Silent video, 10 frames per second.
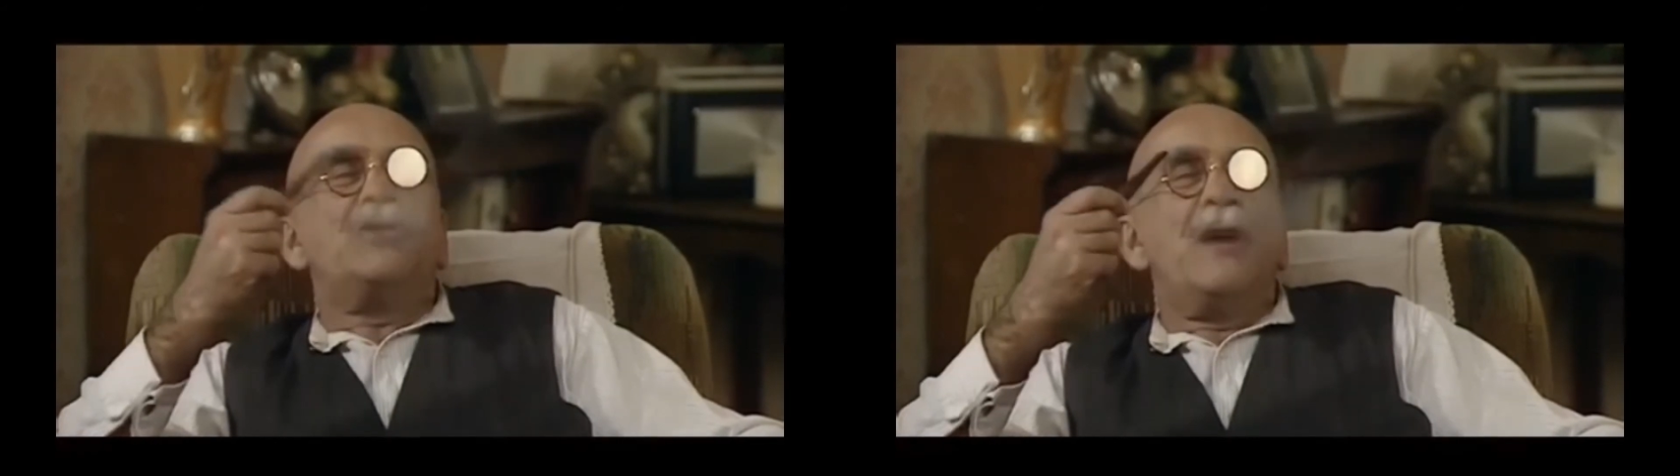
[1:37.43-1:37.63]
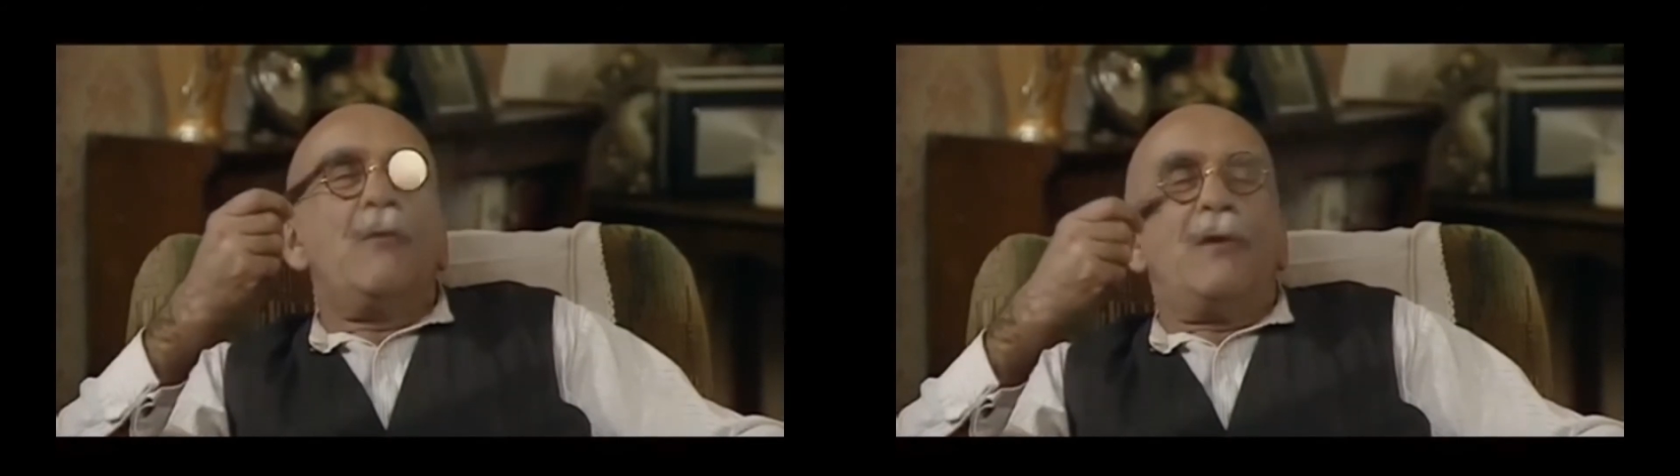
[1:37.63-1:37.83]

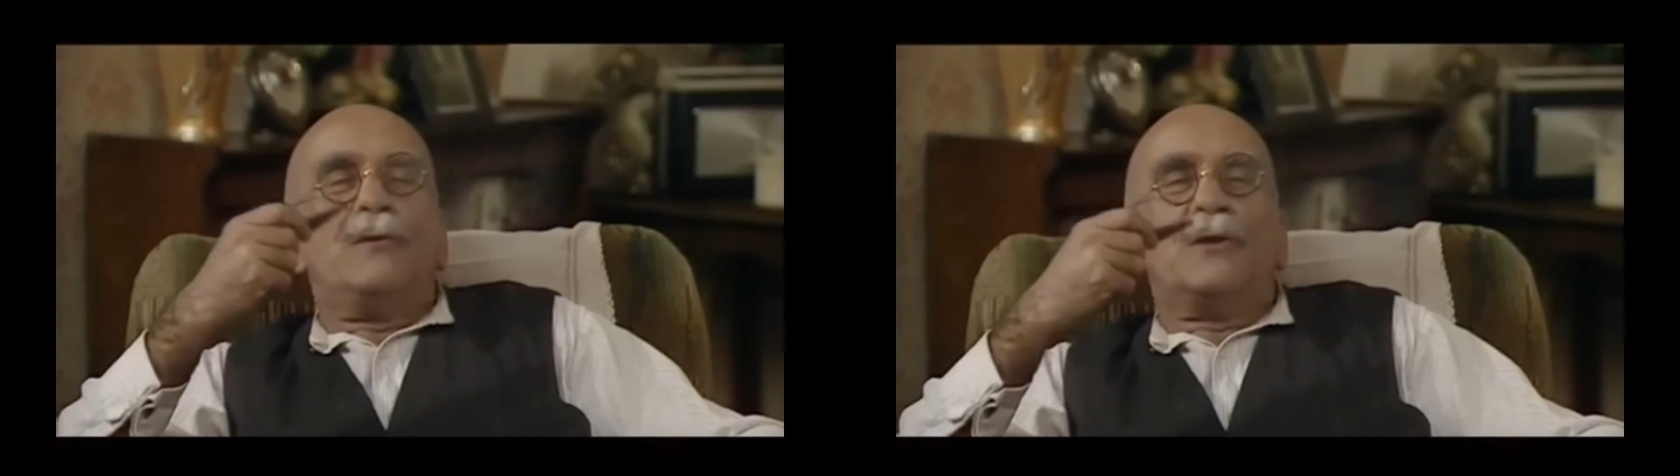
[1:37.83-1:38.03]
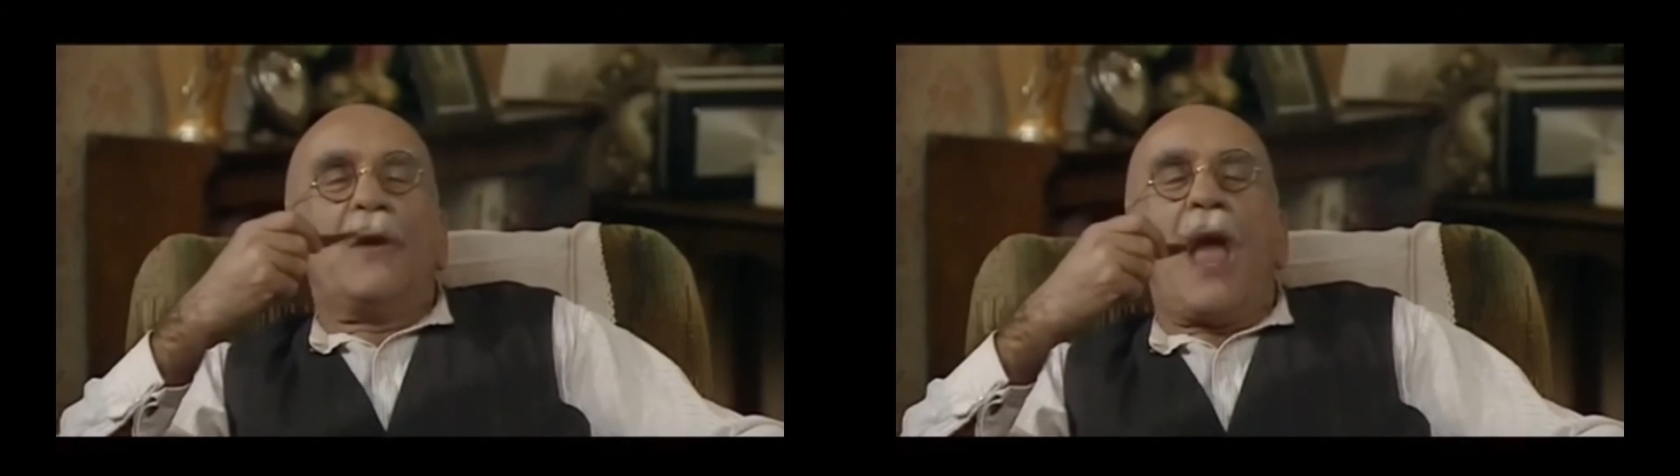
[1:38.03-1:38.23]
she
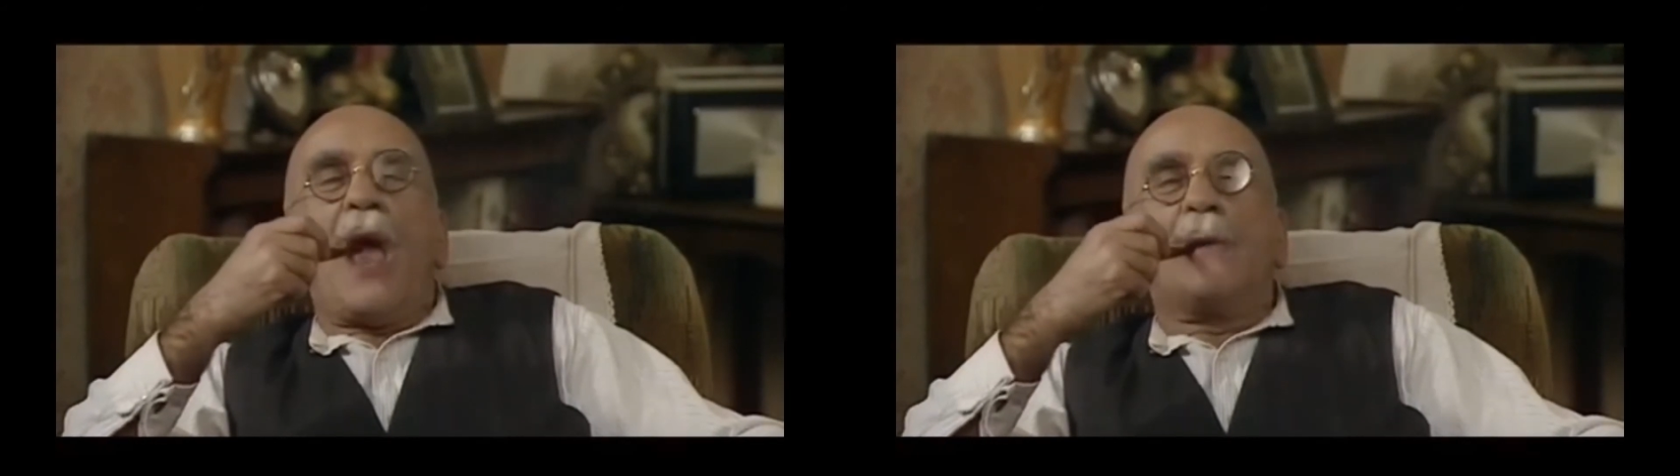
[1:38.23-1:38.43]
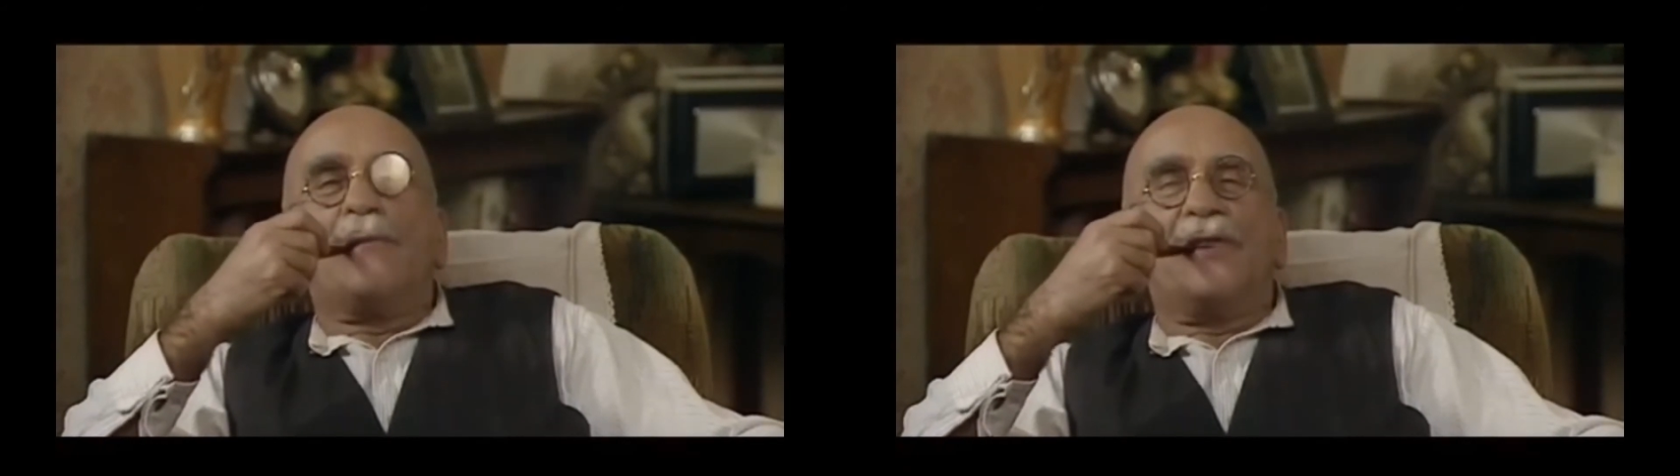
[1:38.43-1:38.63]
wants,
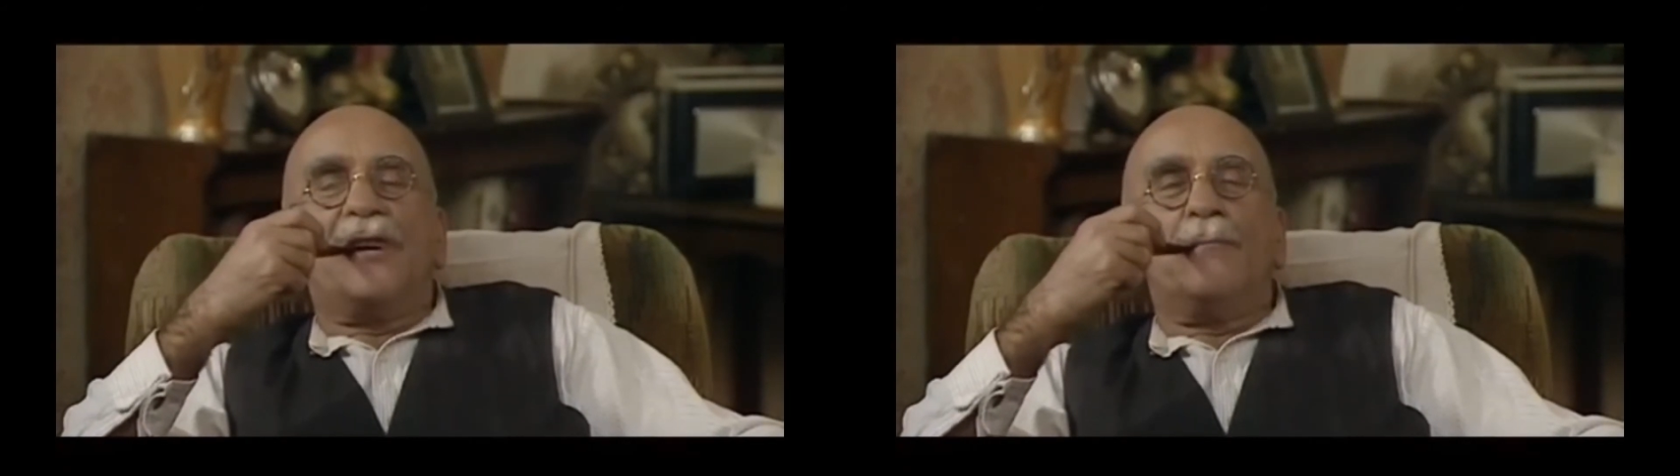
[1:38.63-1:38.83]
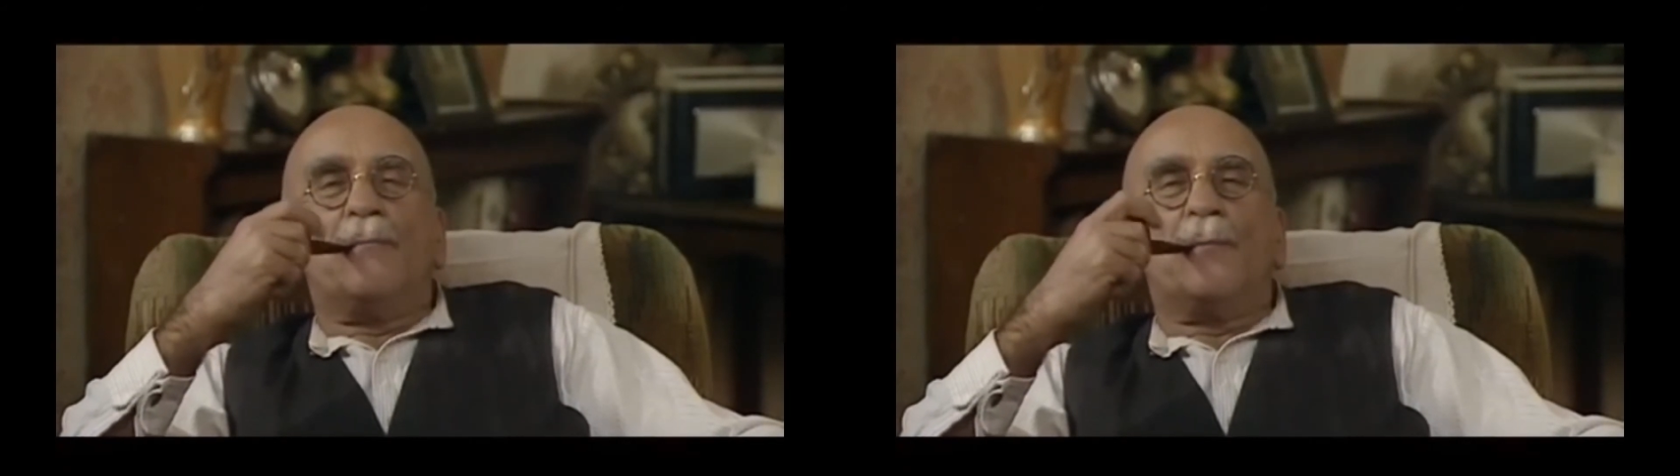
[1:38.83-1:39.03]
see,